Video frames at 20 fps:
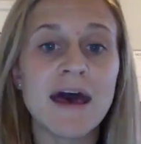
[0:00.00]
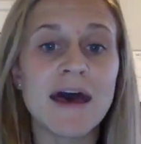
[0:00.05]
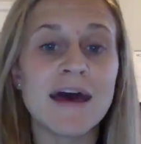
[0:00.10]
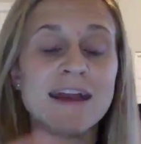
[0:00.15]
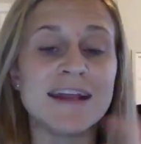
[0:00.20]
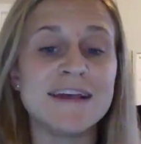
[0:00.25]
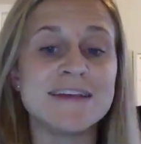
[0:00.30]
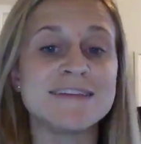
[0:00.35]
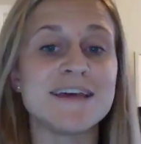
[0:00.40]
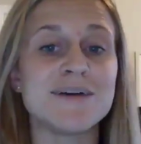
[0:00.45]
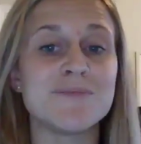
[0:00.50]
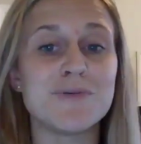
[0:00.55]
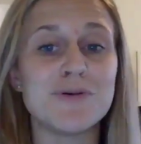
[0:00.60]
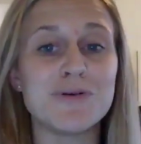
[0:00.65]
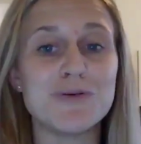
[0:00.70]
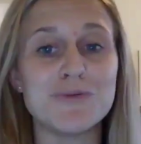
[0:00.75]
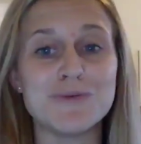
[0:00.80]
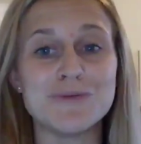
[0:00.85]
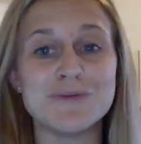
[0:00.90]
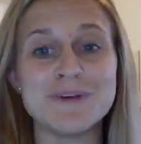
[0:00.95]

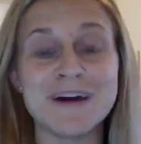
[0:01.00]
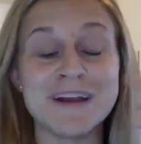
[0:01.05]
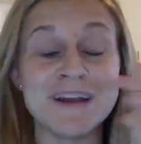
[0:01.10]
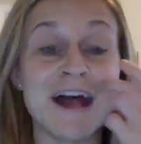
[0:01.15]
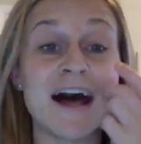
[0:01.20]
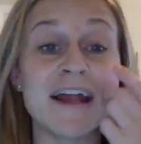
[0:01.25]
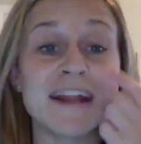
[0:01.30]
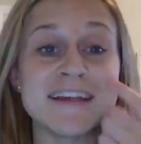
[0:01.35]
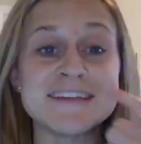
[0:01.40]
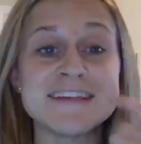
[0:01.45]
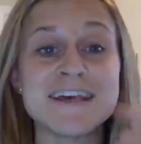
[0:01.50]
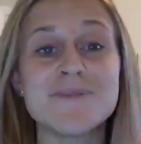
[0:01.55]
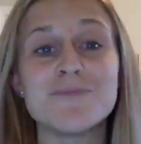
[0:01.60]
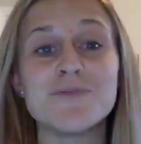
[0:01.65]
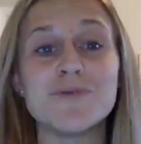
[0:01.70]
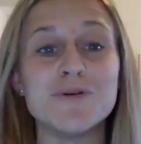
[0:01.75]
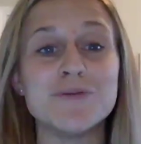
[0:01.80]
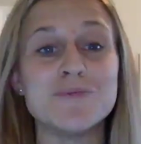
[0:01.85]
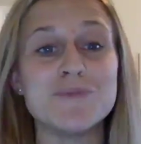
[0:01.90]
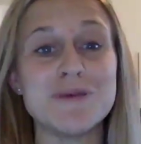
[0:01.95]
A
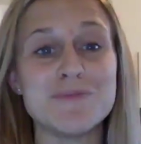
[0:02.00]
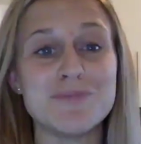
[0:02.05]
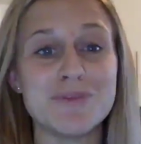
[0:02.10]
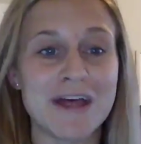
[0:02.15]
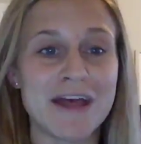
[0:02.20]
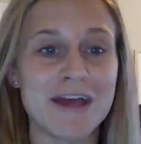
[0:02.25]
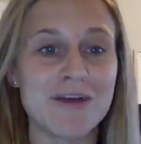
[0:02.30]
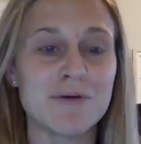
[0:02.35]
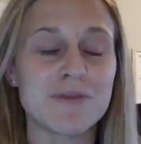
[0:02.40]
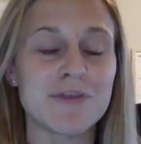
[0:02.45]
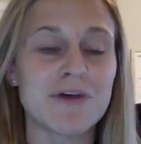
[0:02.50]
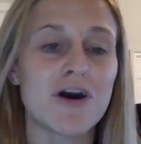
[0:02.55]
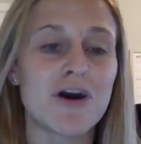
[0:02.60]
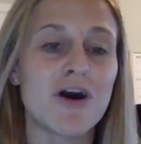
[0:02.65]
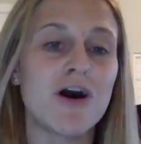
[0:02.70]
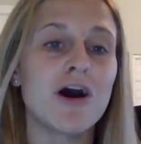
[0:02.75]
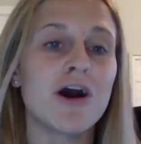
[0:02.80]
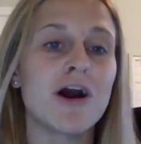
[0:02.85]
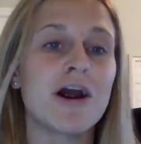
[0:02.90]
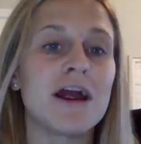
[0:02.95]
non-example would be playing with a
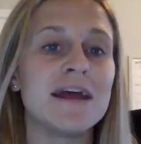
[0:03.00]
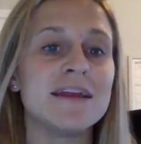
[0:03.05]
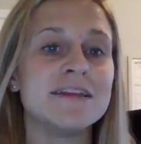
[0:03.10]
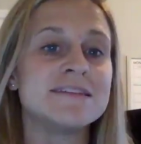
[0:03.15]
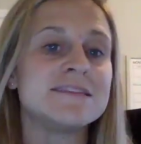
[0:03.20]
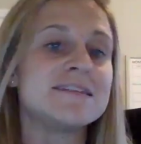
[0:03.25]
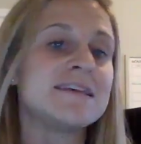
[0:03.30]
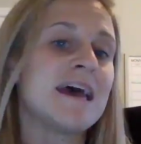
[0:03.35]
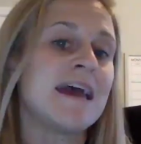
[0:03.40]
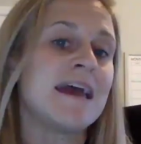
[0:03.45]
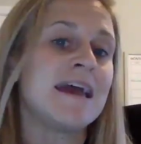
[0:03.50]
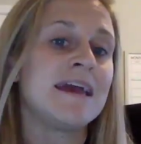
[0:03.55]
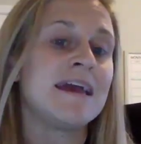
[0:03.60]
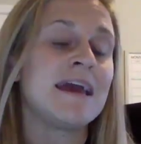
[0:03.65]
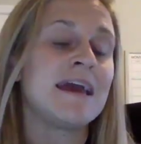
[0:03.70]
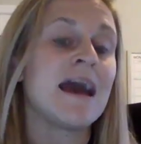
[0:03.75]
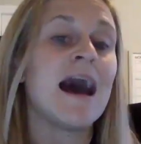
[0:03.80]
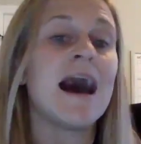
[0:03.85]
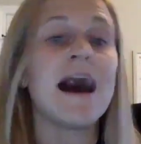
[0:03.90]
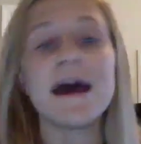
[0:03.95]
car and
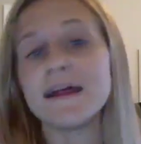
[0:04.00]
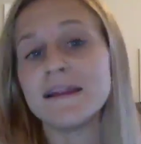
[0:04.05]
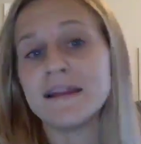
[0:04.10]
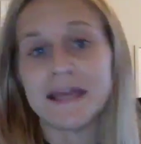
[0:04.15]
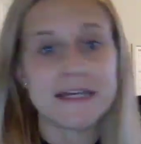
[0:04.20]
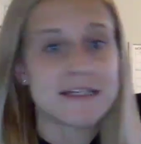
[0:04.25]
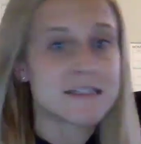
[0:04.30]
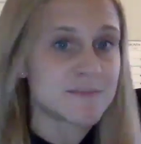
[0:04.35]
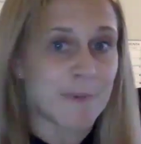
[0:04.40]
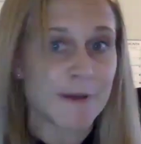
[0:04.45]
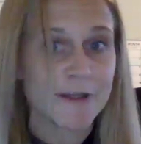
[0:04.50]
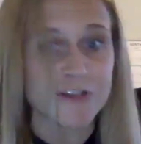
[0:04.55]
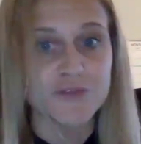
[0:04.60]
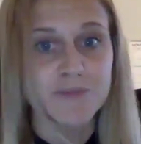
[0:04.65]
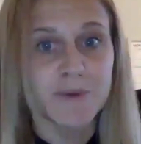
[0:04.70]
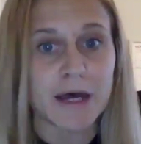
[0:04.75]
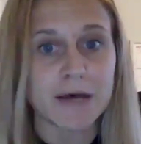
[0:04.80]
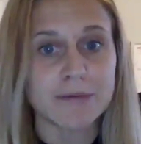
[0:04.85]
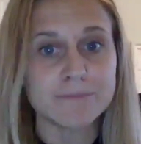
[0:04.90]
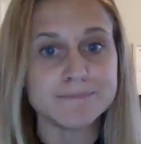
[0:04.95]
saying, I like
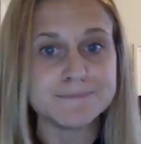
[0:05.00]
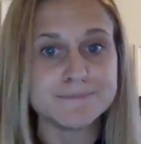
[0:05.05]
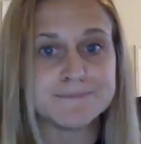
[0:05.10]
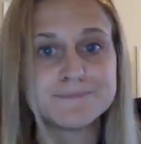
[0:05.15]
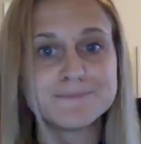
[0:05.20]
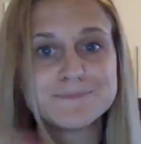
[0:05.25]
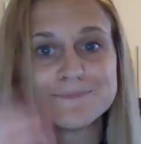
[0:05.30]
SpongeBob.